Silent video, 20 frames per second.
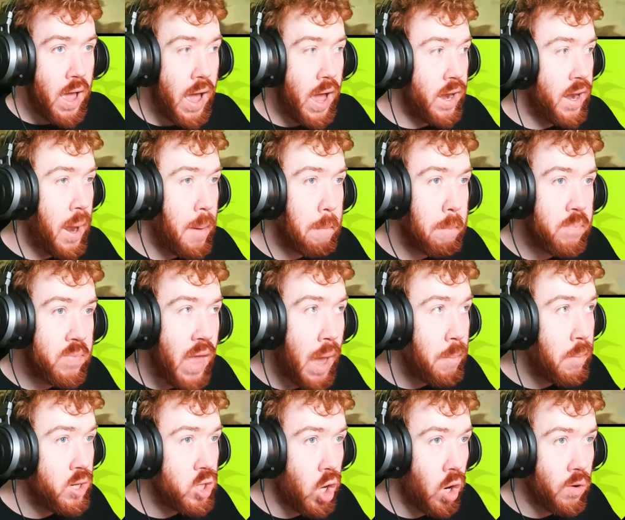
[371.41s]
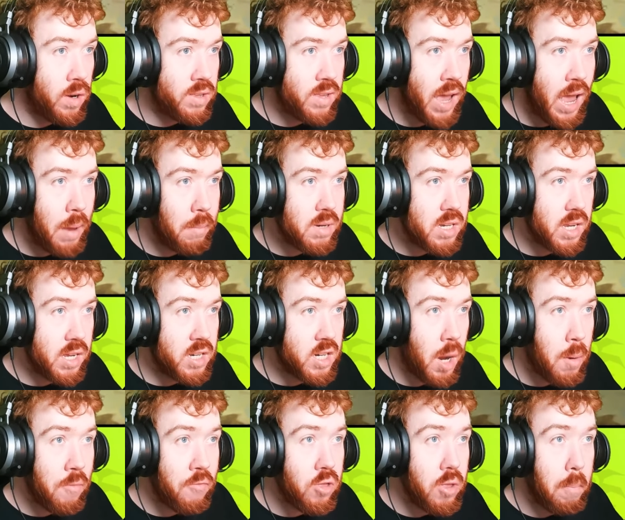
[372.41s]
And that damage over time is
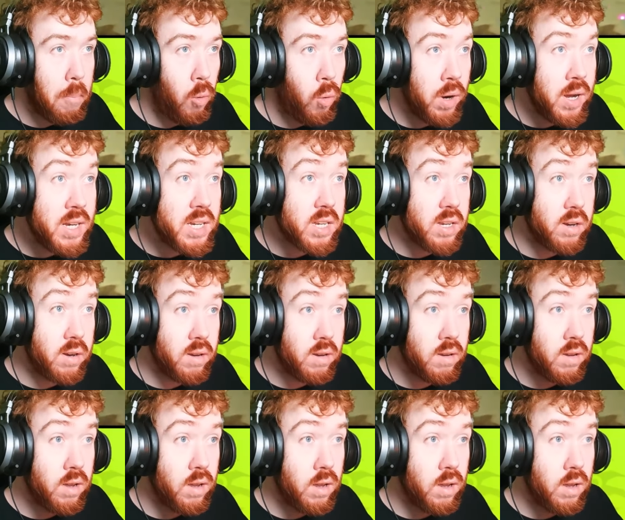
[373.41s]
coming from the poison.